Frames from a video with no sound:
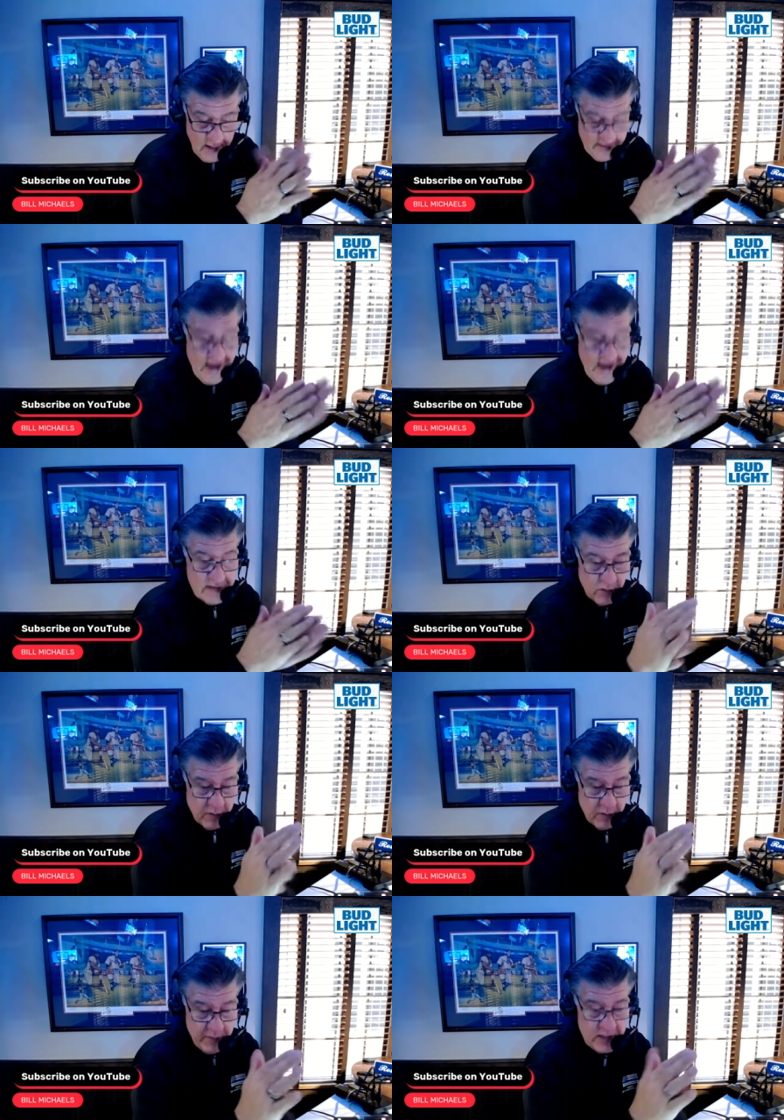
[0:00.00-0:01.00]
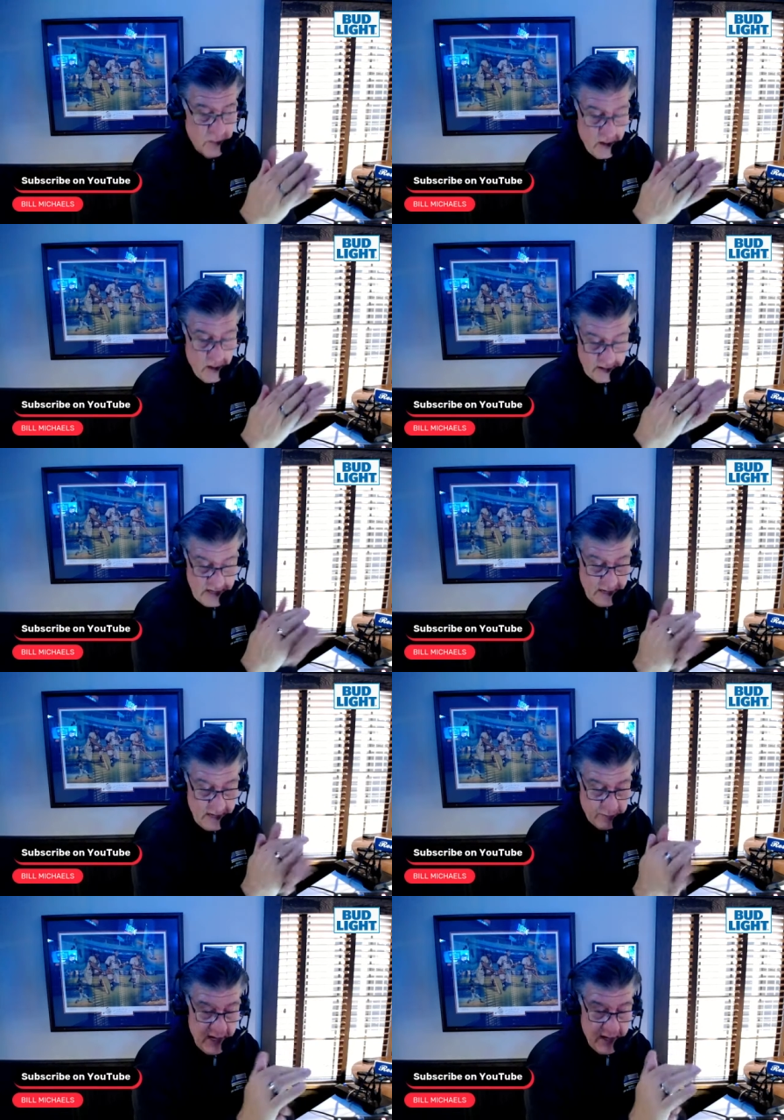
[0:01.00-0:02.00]
that's where baseball is
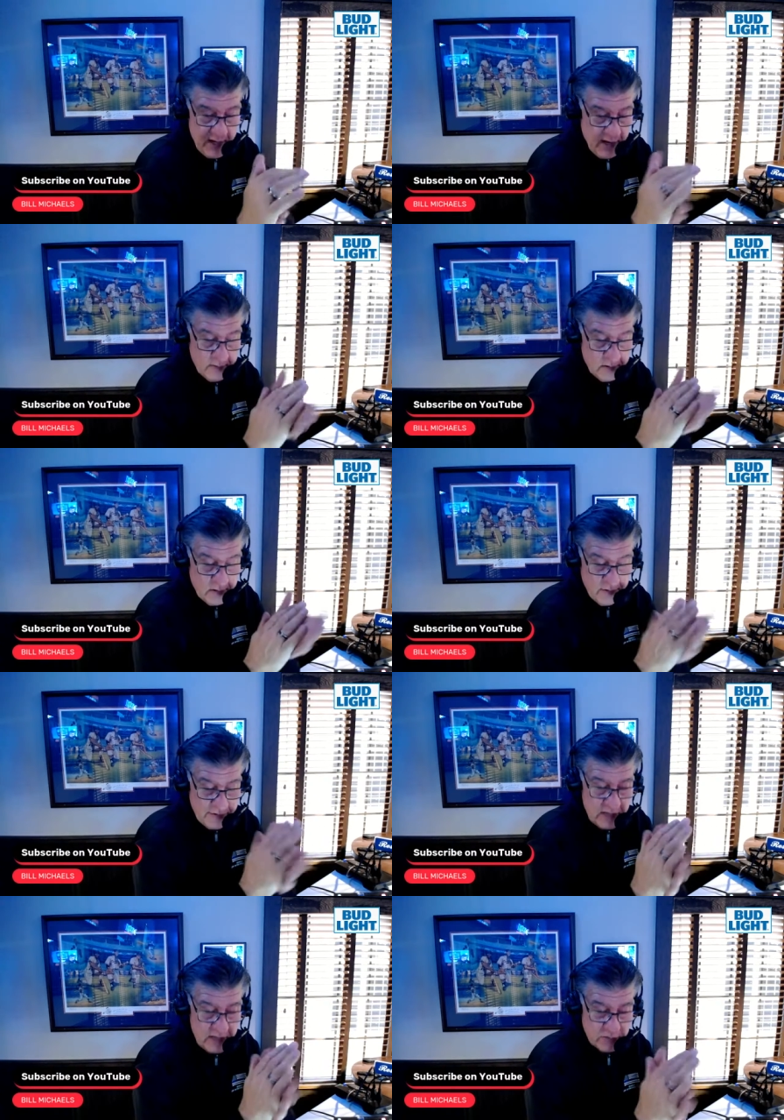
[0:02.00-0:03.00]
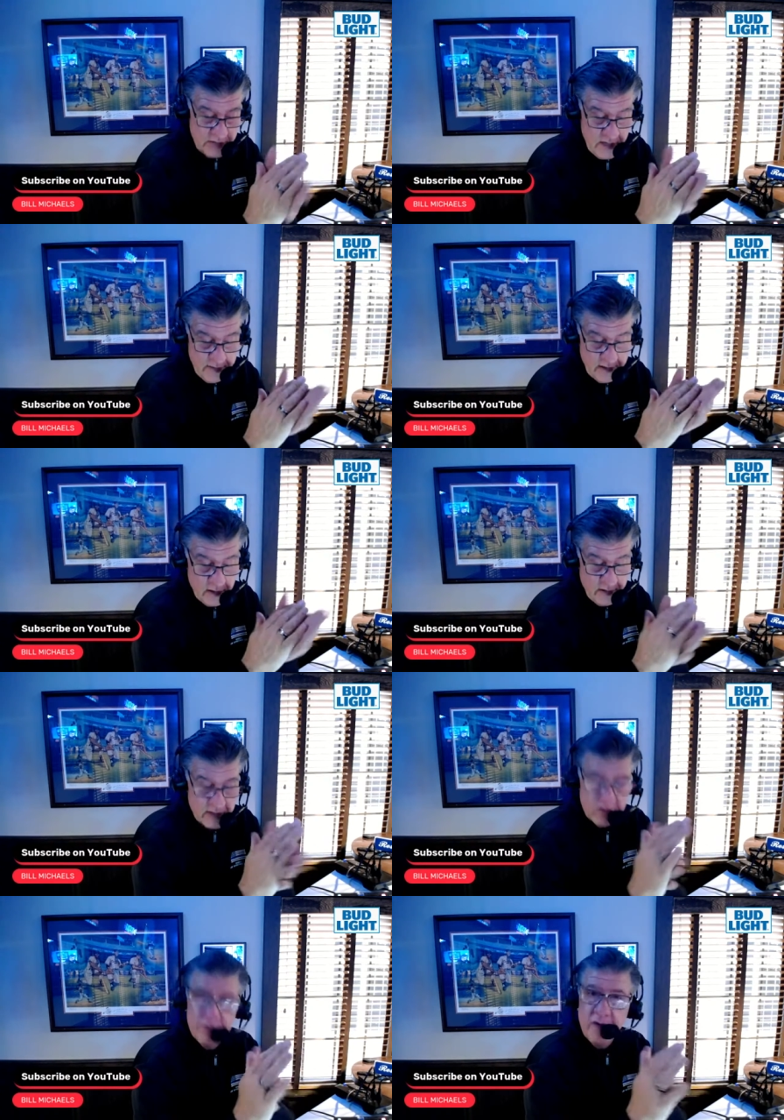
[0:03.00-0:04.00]
at. But I'm thanks for chiming in on
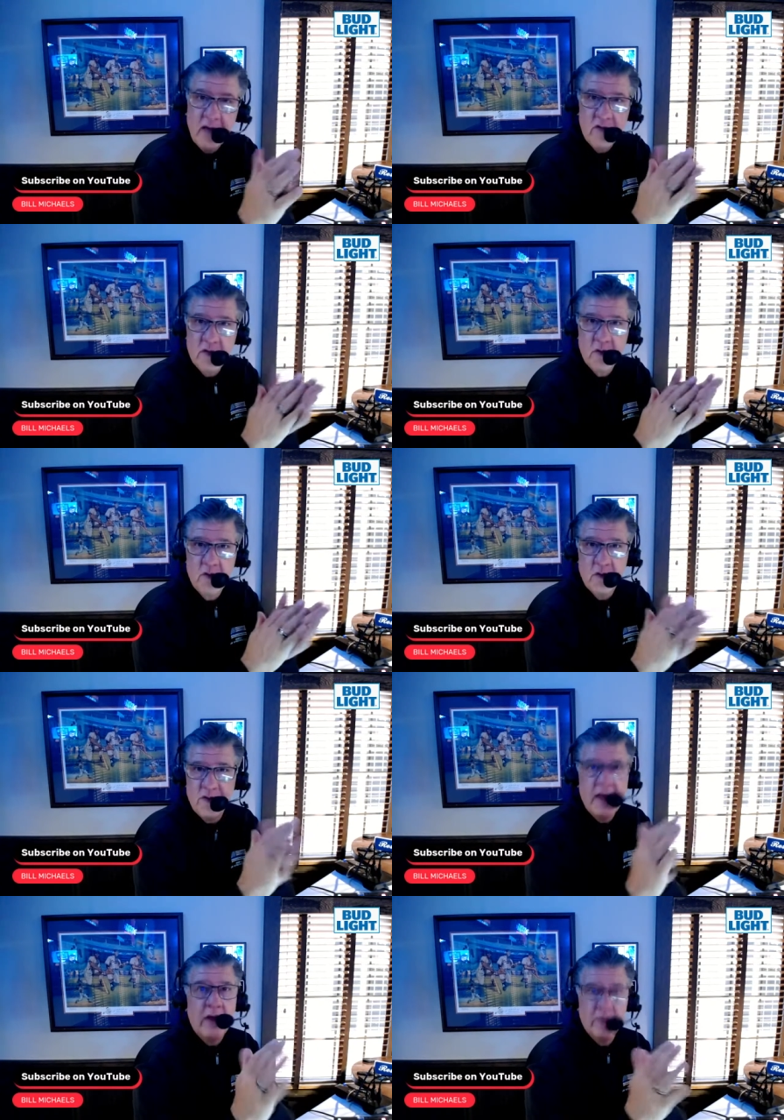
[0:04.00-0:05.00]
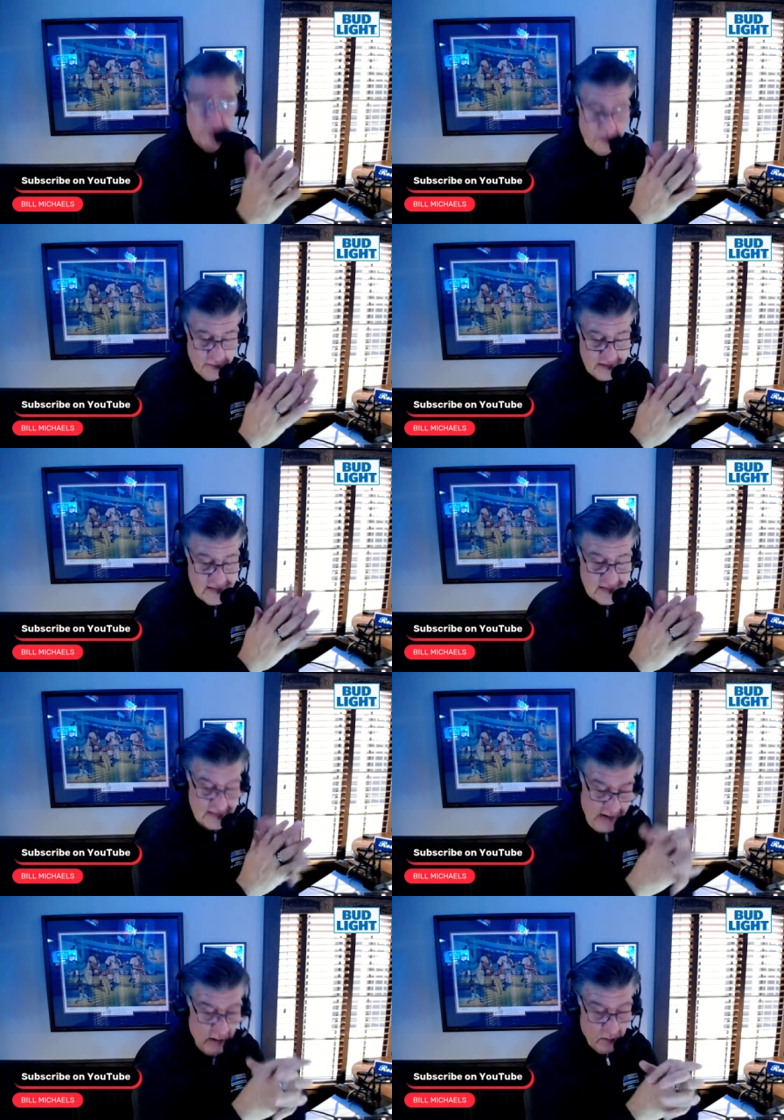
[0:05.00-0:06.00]
that. So 500 to 1,000 people. That's
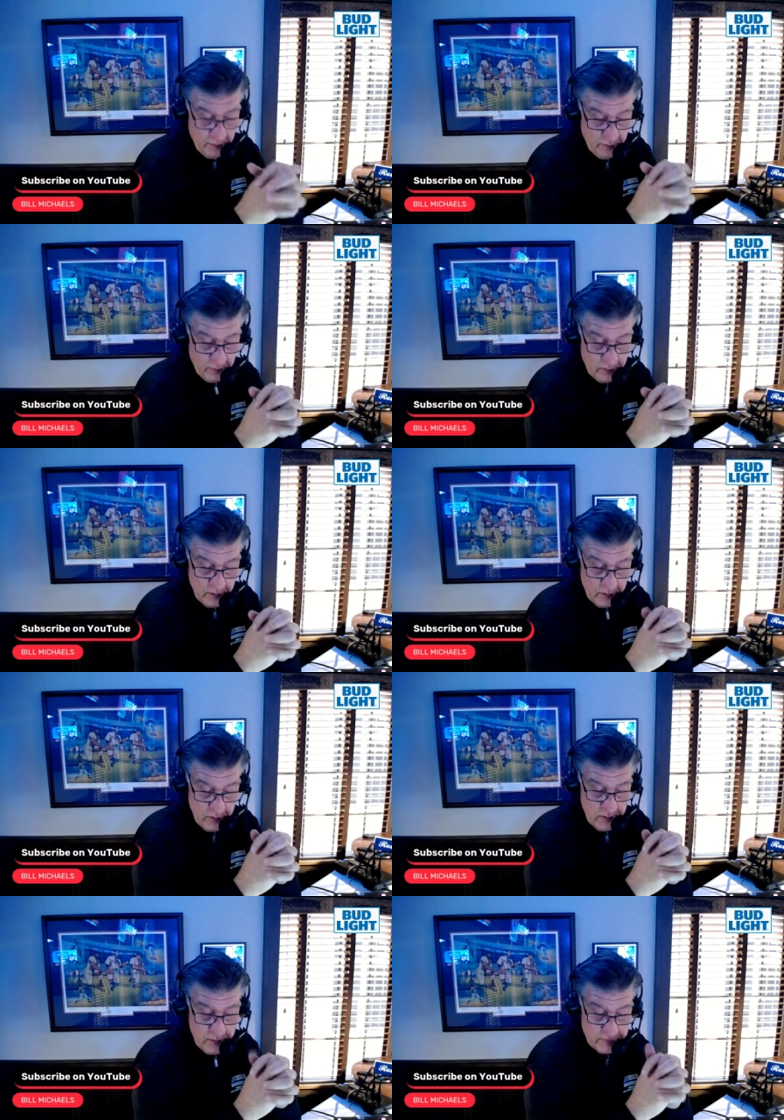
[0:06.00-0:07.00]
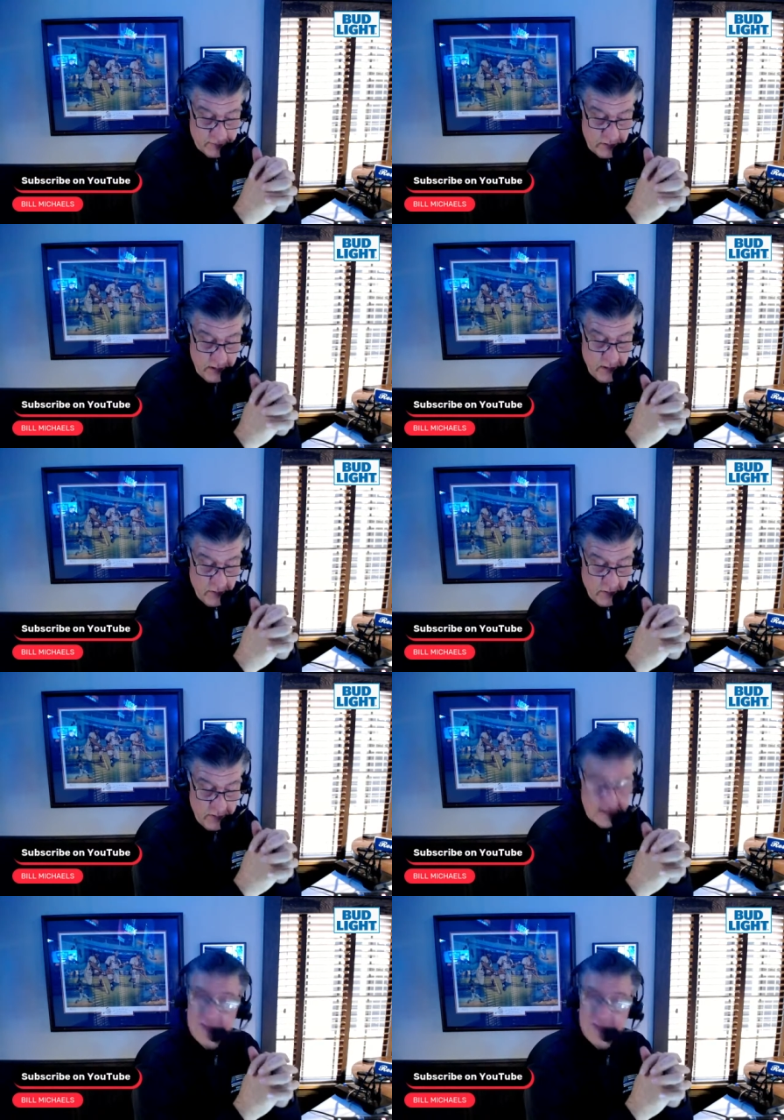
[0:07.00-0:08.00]
not terrible.
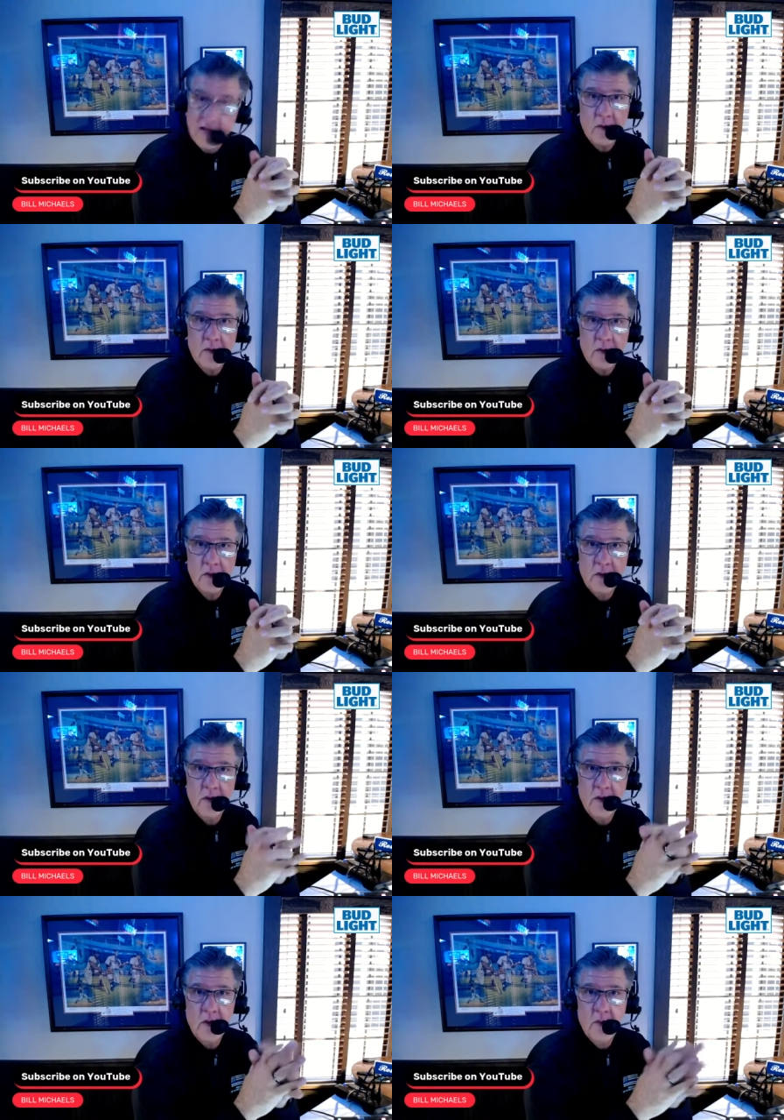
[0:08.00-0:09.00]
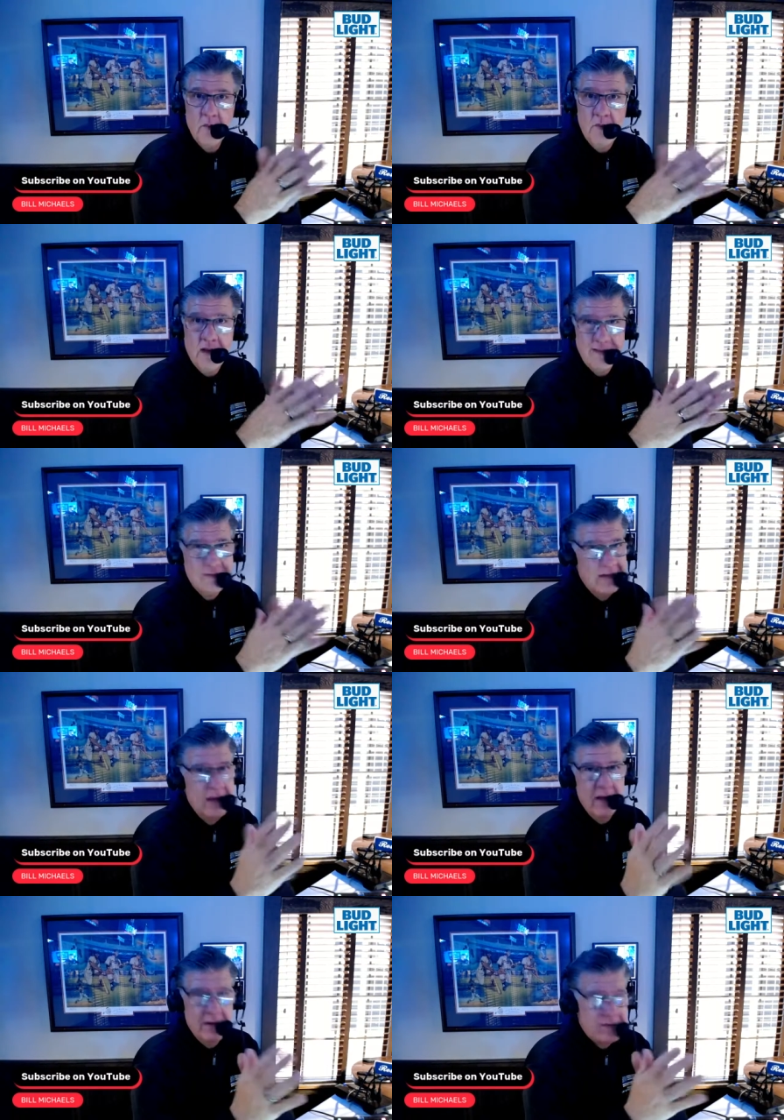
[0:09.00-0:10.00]
That's not terrible. But
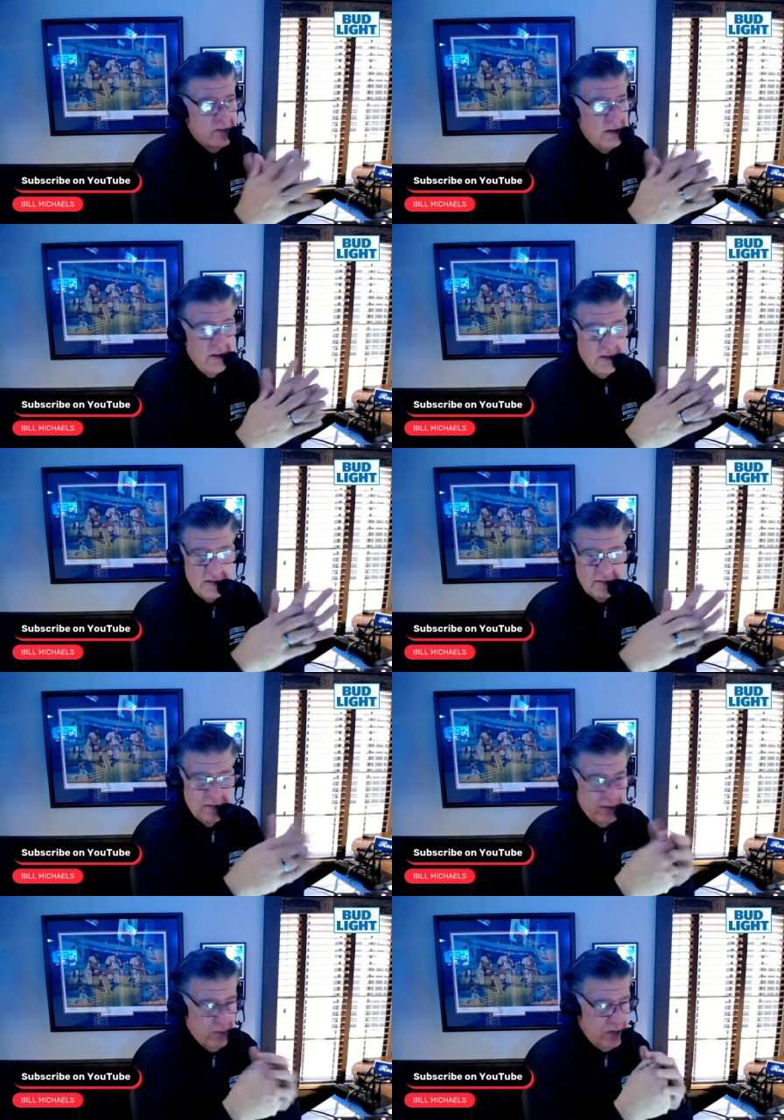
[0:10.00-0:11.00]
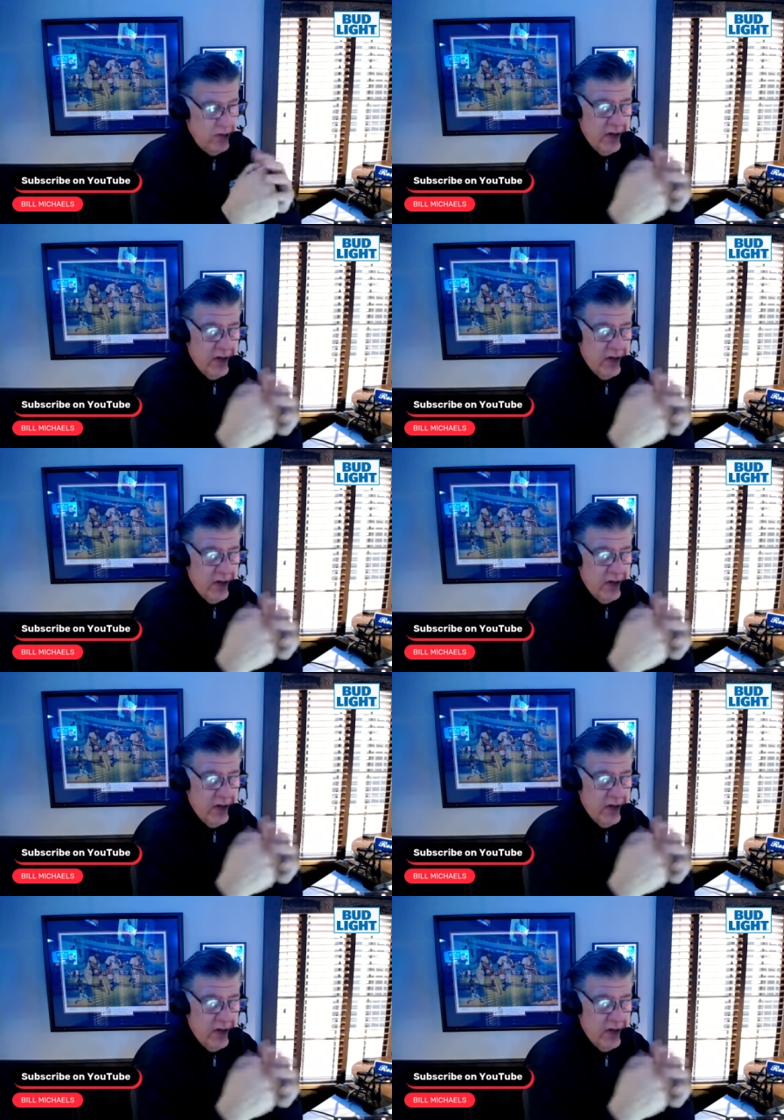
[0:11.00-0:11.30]
it's when